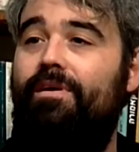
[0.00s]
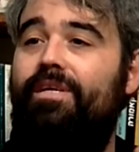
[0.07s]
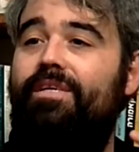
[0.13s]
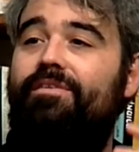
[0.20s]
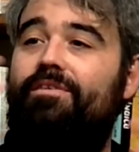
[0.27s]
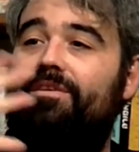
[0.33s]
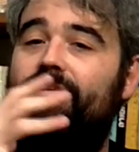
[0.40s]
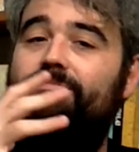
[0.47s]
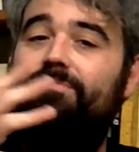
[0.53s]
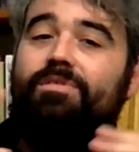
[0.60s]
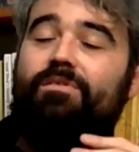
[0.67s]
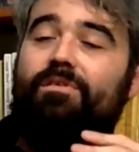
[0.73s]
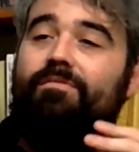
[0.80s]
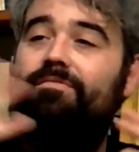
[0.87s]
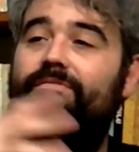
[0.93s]
in
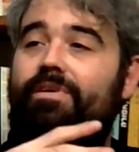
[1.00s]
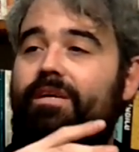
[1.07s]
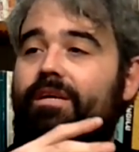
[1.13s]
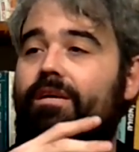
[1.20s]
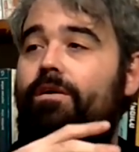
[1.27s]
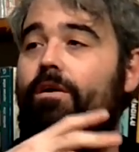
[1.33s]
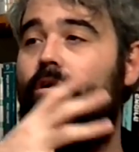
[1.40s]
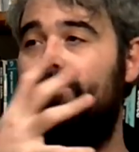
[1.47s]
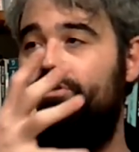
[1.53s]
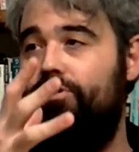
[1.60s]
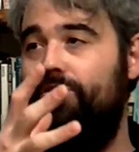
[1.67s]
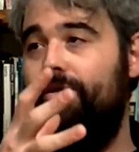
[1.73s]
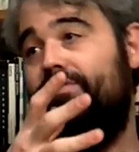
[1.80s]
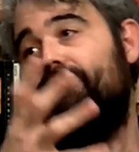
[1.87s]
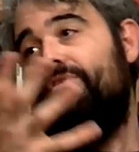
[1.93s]
terms of
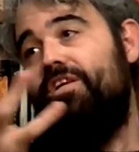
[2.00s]
culture and